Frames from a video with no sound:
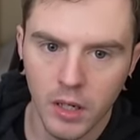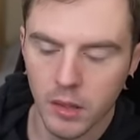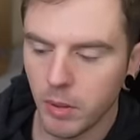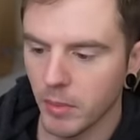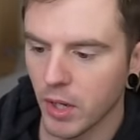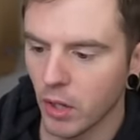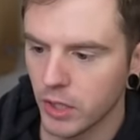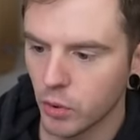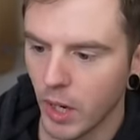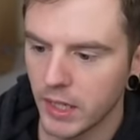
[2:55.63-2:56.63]
Probably calling
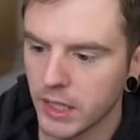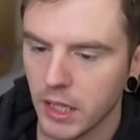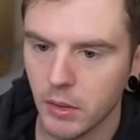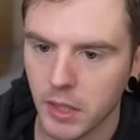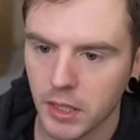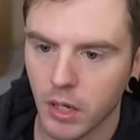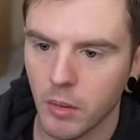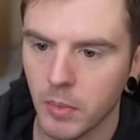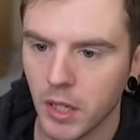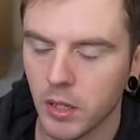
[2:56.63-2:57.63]
twice here with this
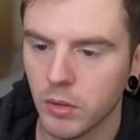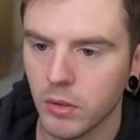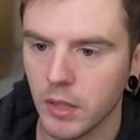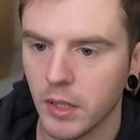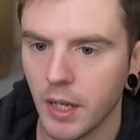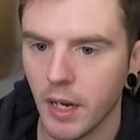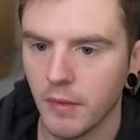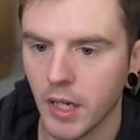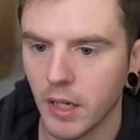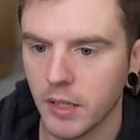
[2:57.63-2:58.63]
combo and then
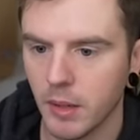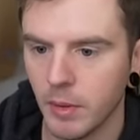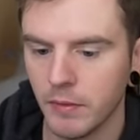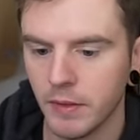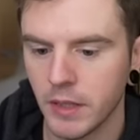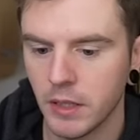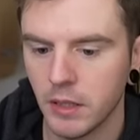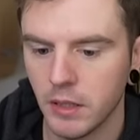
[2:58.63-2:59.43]
having a hard time on river.